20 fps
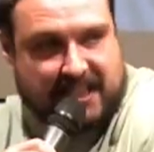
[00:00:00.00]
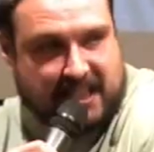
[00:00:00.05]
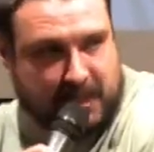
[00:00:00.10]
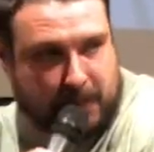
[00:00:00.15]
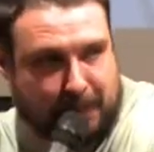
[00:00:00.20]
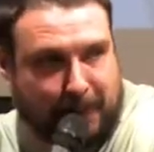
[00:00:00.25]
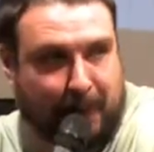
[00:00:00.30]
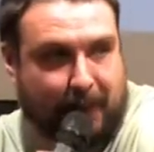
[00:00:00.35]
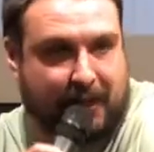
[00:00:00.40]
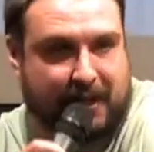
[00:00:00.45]

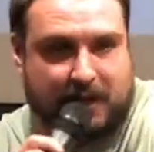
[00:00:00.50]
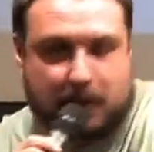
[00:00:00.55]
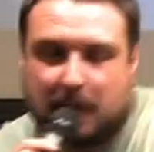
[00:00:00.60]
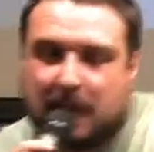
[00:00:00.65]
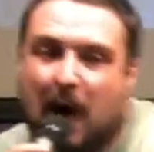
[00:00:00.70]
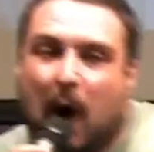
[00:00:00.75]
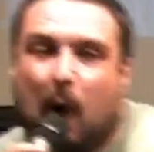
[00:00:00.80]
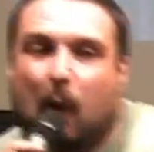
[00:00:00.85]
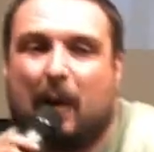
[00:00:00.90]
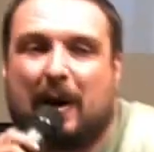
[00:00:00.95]

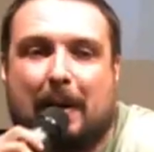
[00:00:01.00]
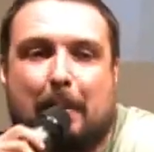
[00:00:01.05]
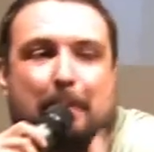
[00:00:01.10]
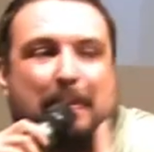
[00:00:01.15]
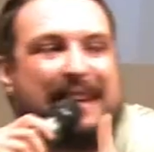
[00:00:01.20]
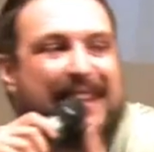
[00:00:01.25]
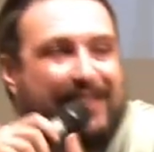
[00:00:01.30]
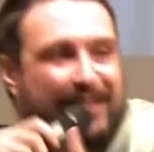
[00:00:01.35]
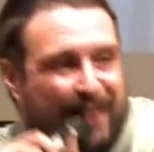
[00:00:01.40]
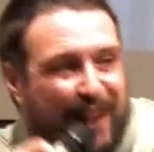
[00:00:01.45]
experience. We all want to
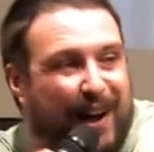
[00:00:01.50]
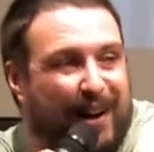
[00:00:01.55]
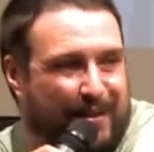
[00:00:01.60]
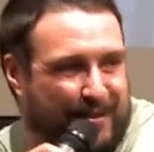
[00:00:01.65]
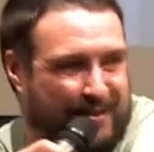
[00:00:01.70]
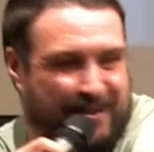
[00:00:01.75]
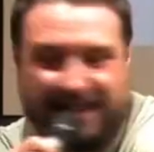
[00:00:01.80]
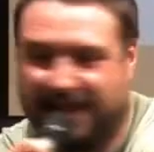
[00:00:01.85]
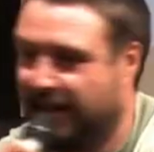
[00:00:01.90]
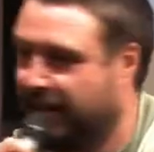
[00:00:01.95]
be
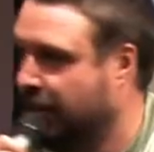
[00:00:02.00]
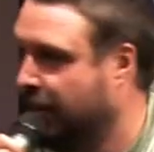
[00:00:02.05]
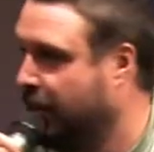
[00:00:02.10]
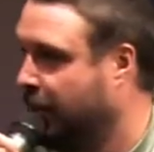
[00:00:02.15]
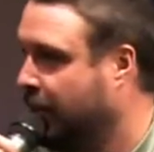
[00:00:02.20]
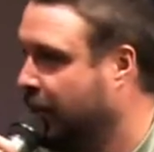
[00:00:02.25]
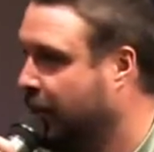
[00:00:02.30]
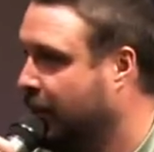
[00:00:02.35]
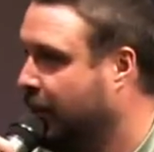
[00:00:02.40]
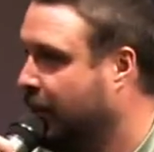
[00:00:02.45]
loved.
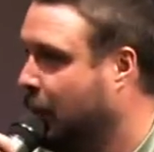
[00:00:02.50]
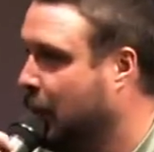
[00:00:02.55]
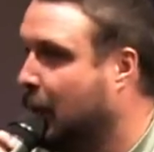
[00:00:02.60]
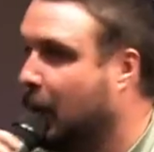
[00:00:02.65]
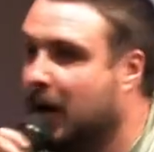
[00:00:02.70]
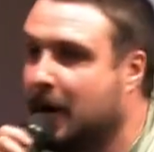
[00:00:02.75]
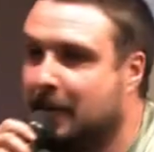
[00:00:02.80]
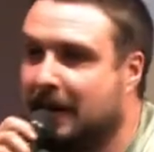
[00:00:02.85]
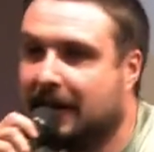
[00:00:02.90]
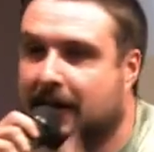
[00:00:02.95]

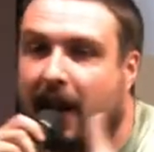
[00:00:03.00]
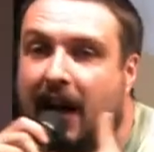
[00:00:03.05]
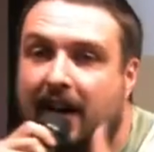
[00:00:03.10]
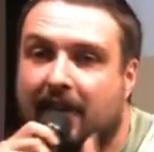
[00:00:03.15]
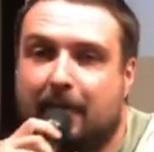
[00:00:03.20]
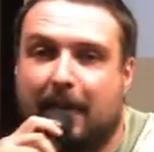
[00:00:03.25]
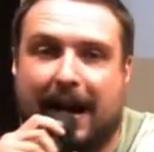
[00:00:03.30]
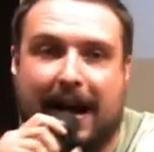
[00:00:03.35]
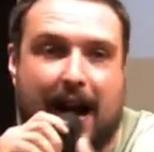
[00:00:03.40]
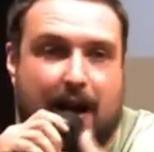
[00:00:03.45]
We want to be
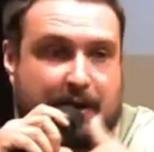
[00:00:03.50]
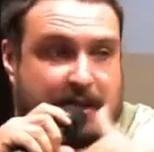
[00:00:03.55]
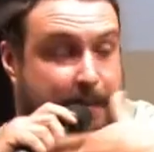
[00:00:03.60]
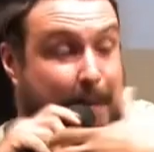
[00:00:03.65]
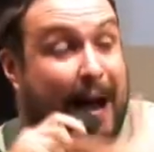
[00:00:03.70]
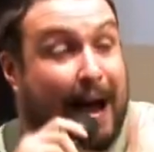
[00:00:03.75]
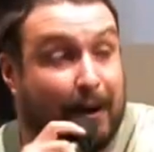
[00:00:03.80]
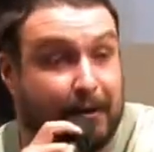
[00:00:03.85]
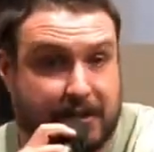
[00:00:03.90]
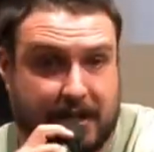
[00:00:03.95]
loved by our
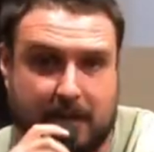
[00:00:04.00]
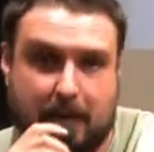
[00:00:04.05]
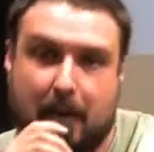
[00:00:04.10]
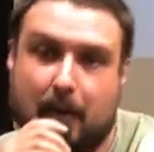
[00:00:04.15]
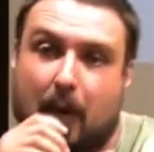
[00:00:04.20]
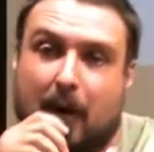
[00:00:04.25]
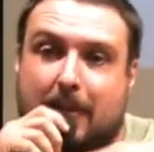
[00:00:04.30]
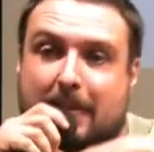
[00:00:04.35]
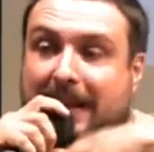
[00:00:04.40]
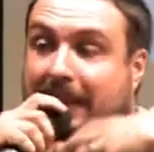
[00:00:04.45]
spouses.
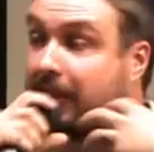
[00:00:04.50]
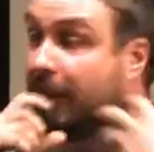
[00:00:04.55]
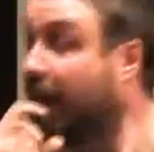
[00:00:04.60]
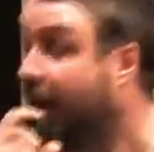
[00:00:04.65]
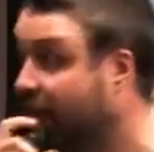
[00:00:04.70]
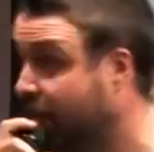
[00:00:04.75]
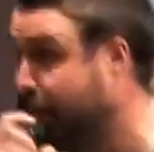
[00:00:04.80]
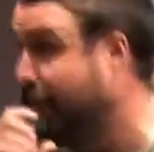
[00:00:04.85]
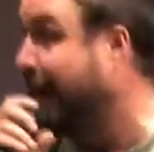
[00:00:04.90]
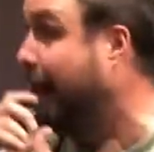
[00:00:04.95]
We want to be
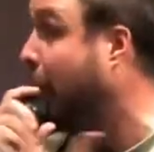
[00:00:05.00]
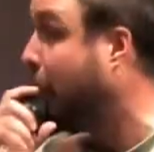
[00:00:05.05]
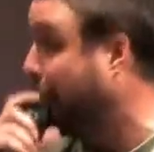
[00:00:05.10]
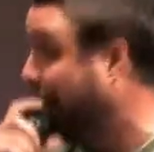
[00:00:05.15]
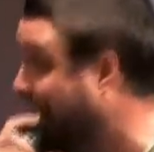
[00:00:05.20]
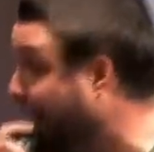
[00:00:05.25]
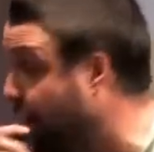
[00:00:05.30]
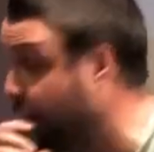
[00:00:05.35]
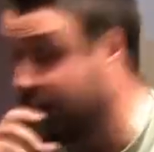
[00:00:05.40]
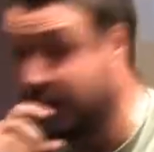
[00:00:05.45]
loved by
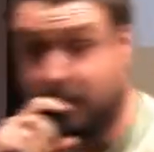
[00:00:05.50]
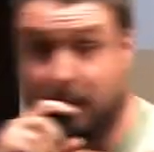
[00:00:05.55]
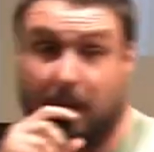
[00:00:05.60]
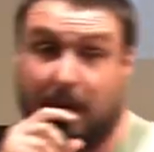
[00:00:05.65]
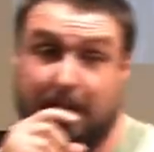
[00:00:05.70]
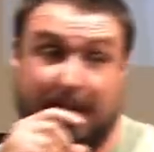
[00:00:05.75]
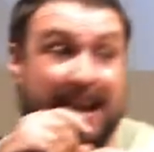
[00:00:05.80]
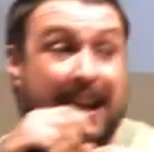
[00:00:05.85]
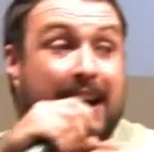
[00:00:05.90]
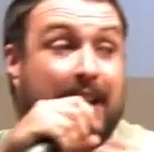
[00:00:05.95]
our parents.
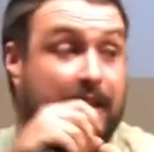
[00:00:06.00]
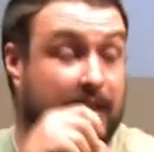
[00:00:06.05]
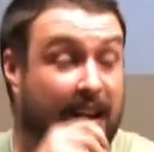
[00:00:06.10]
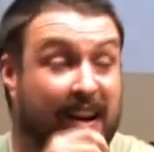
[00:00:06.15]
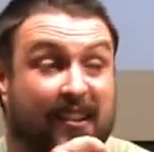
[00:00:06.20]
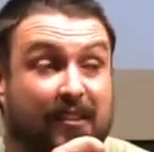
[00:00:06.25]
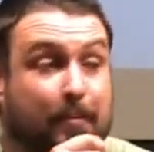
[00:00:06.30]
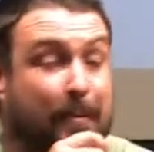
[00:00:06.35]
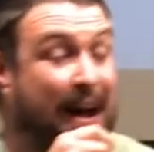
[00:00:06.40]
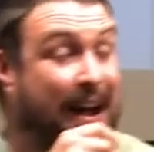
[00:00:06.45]
We want to be
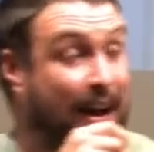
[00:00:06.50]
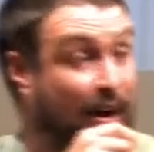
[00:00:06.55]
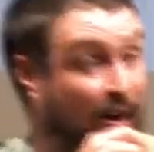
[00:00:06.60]
loved